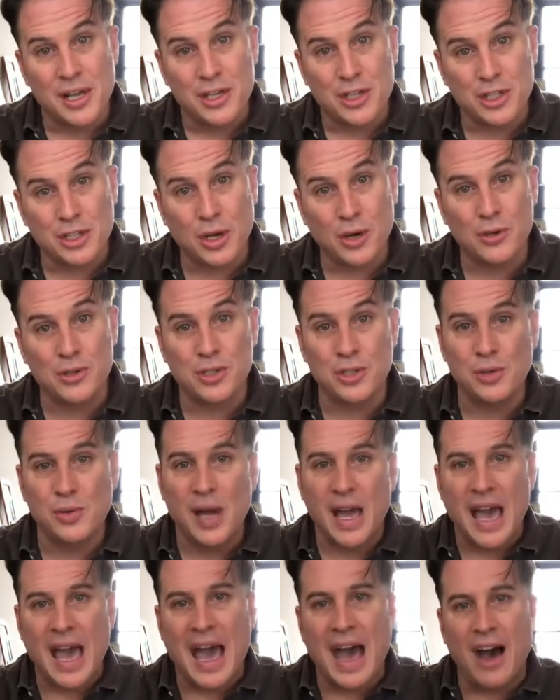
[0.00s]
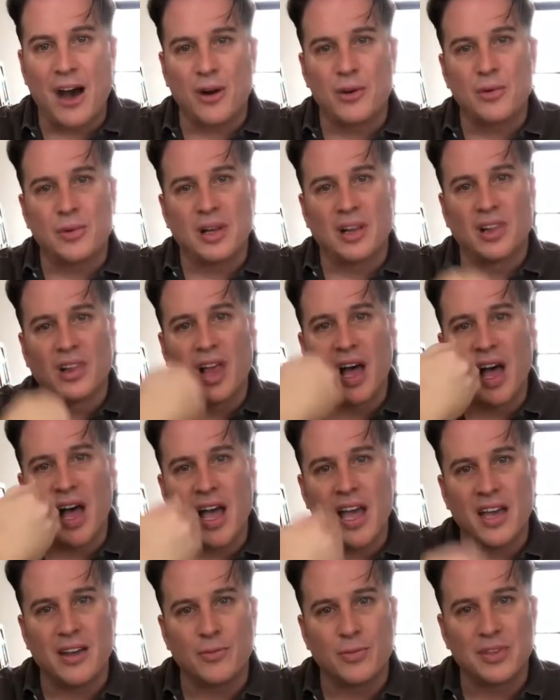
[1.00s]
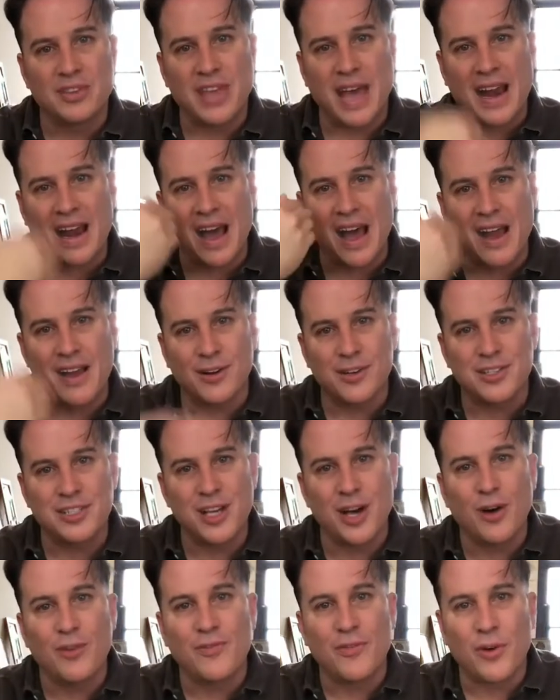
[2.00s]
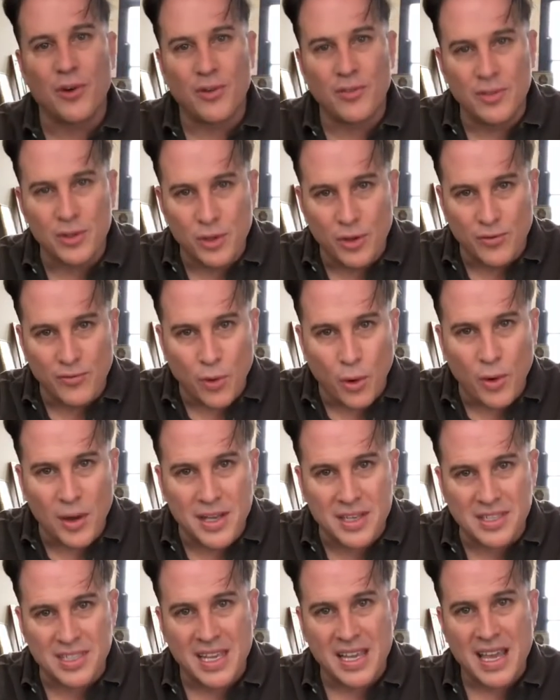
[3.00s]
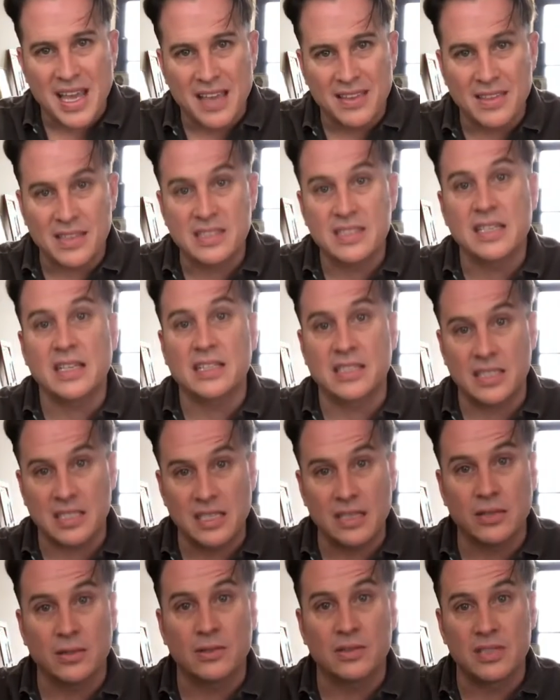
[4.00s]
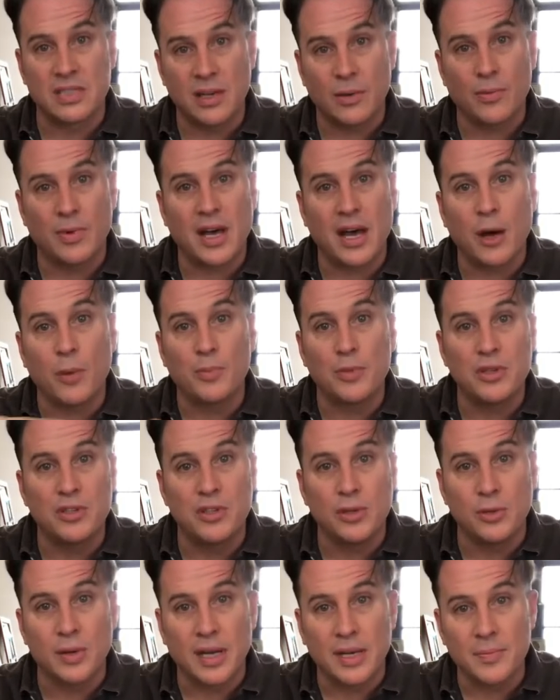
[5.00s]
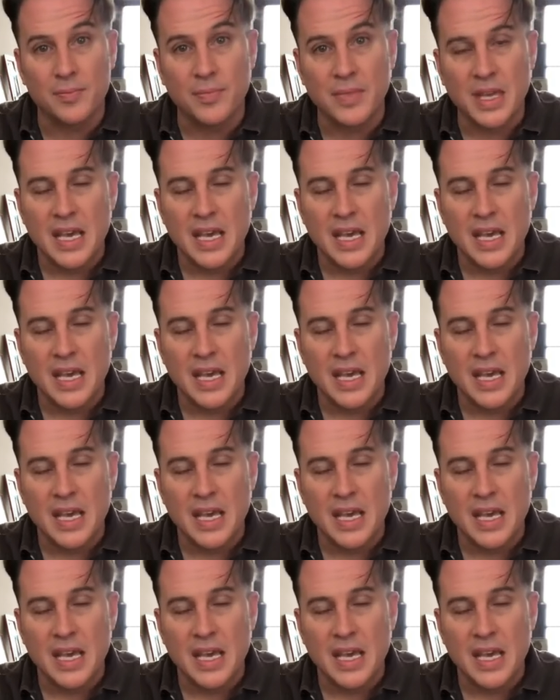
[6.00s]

shows you how to align with that higher self or your voice and the 6 skills that will help you do it.